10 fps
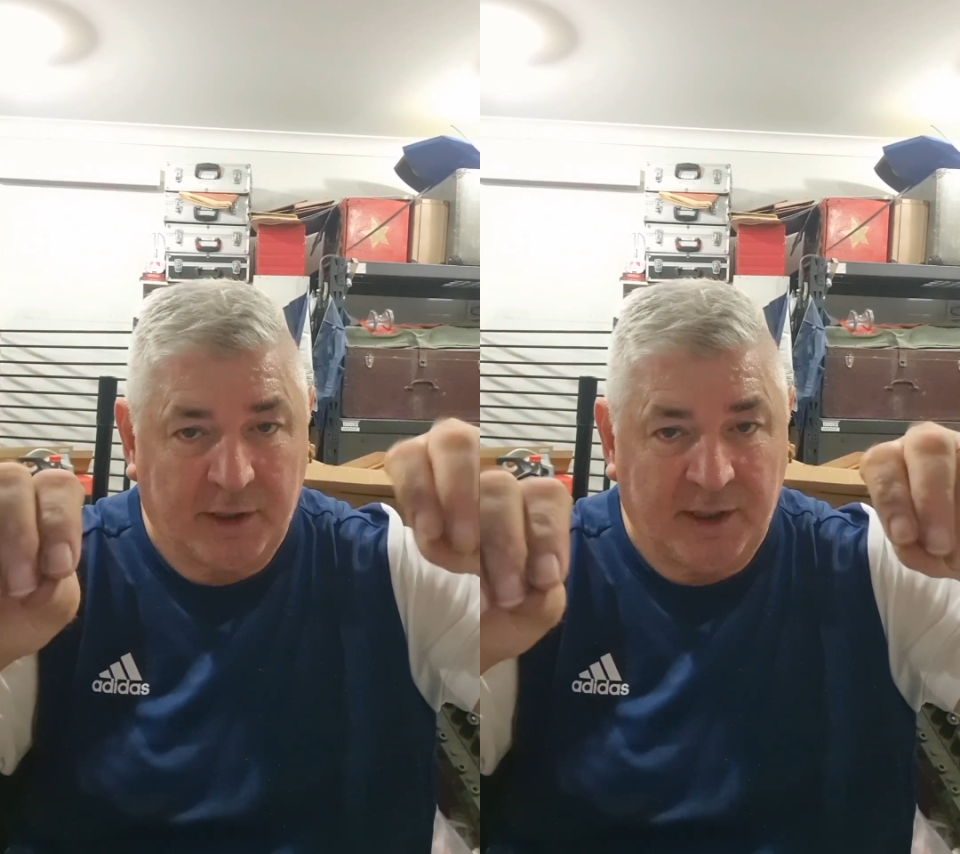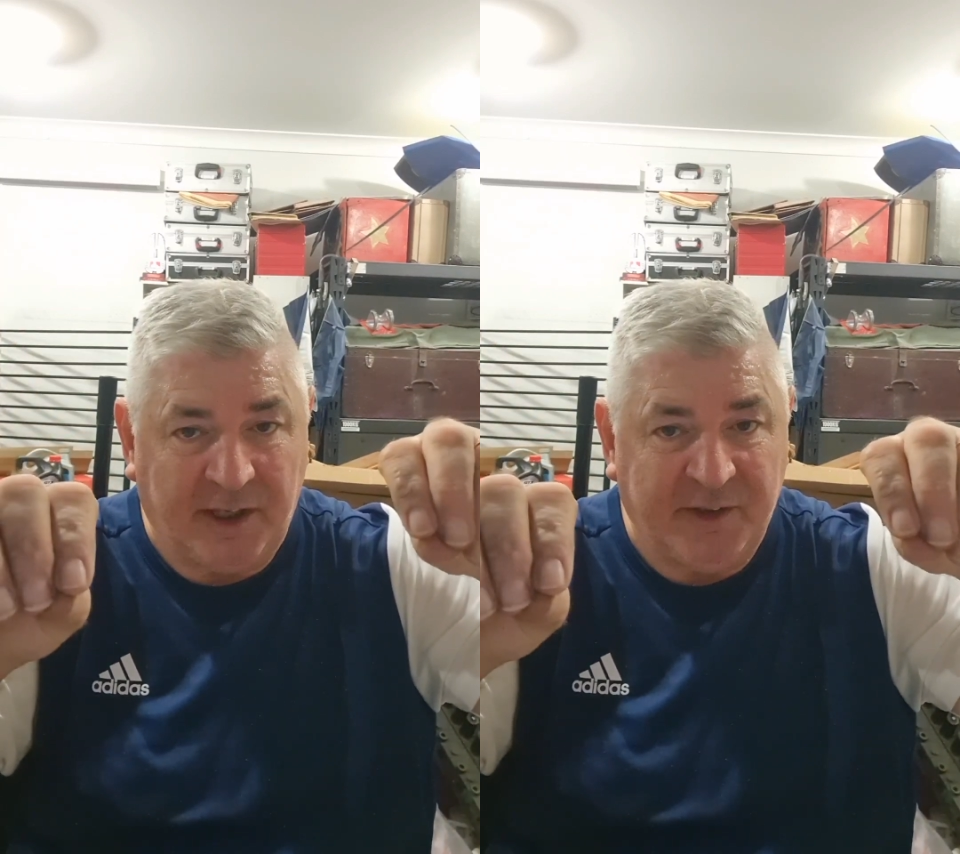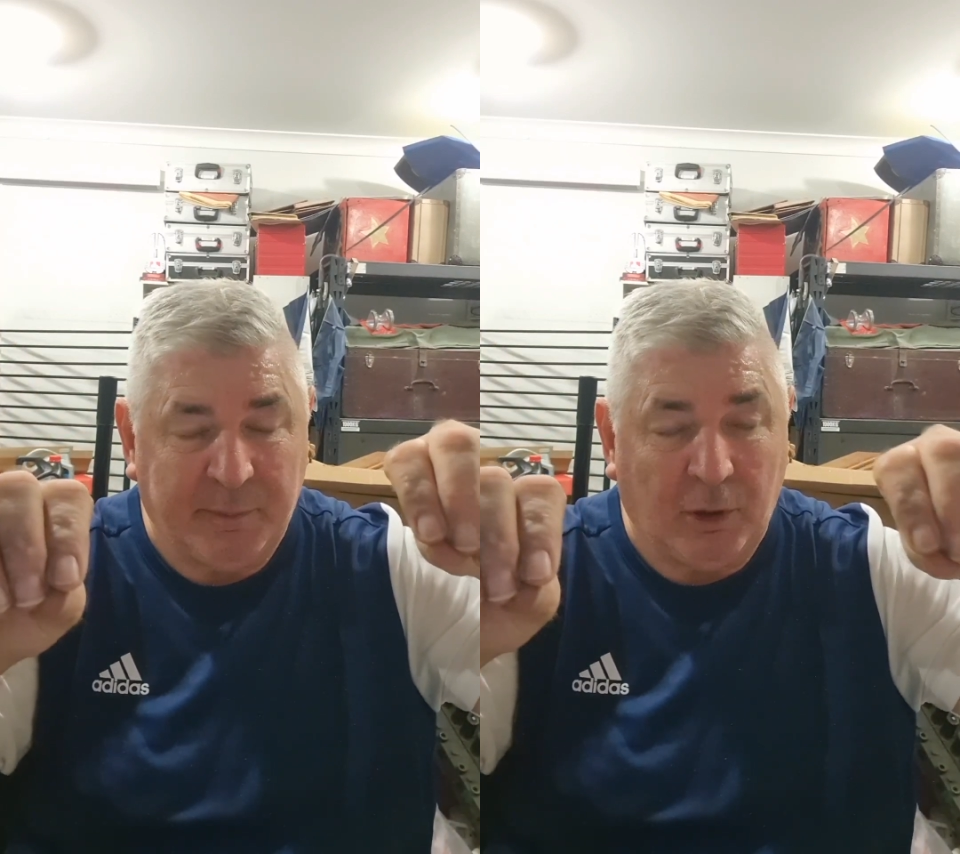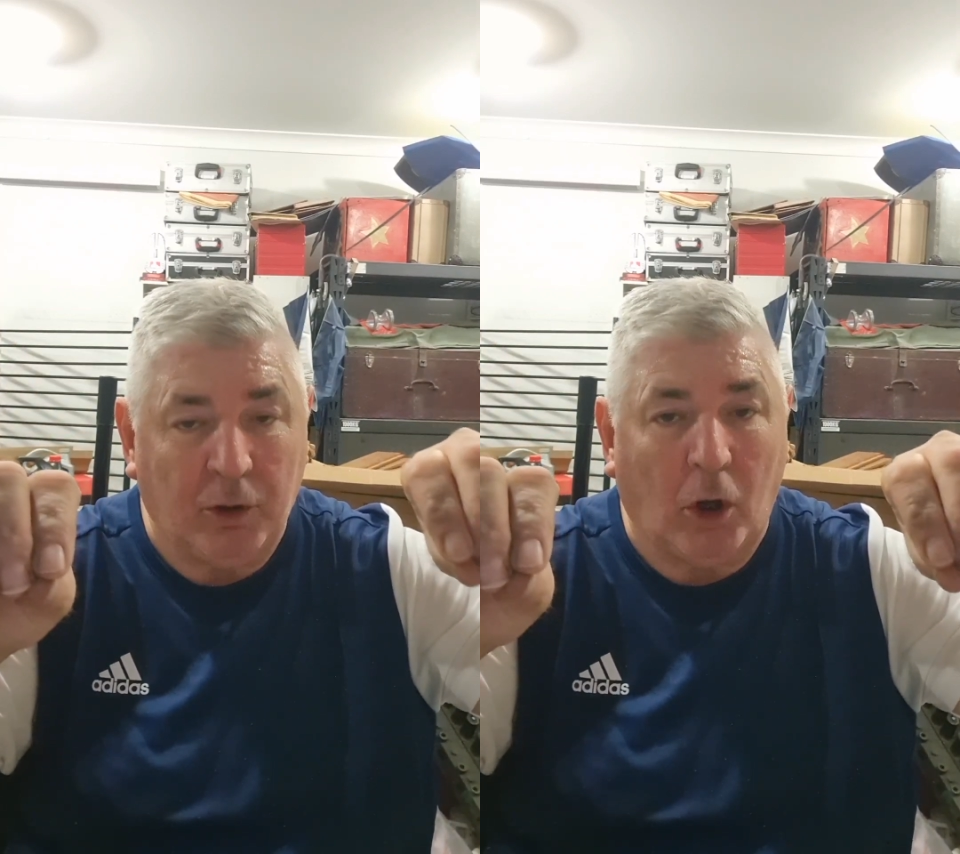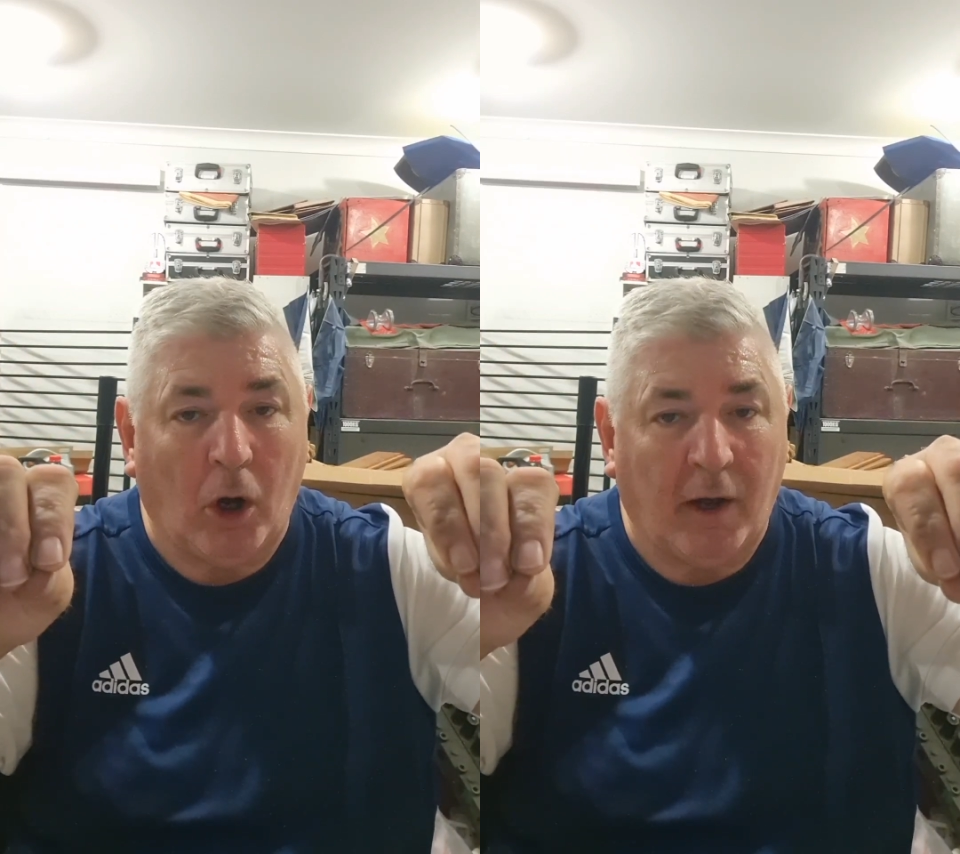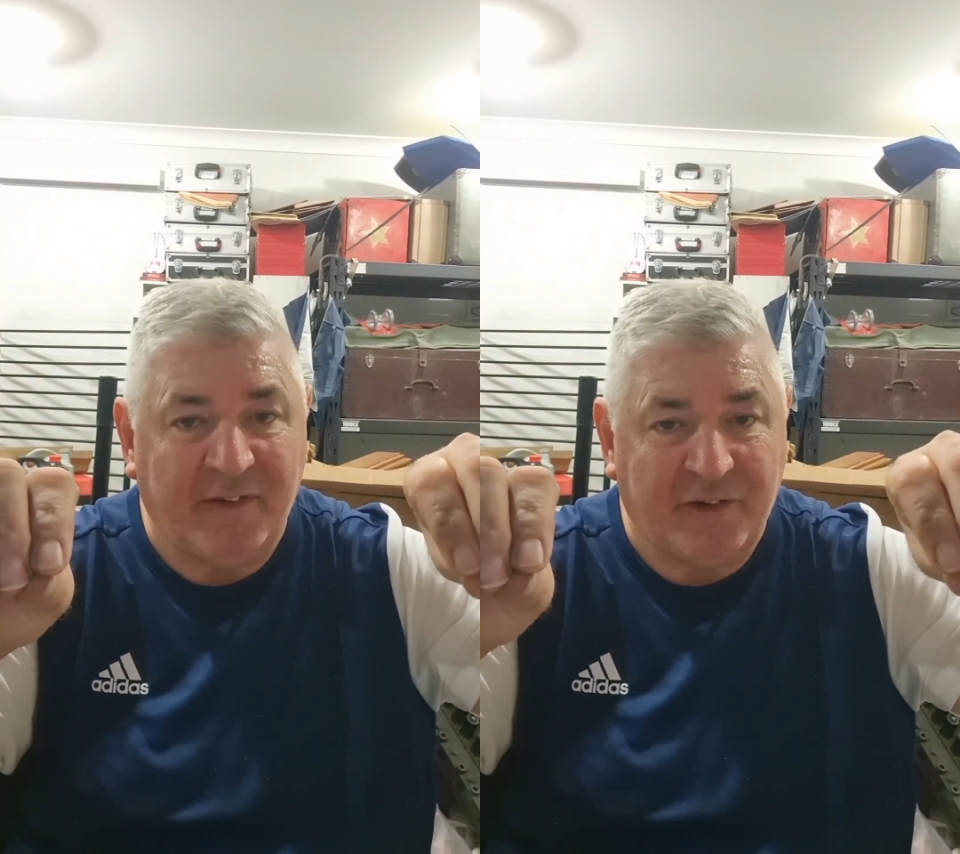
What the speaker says: a connector block either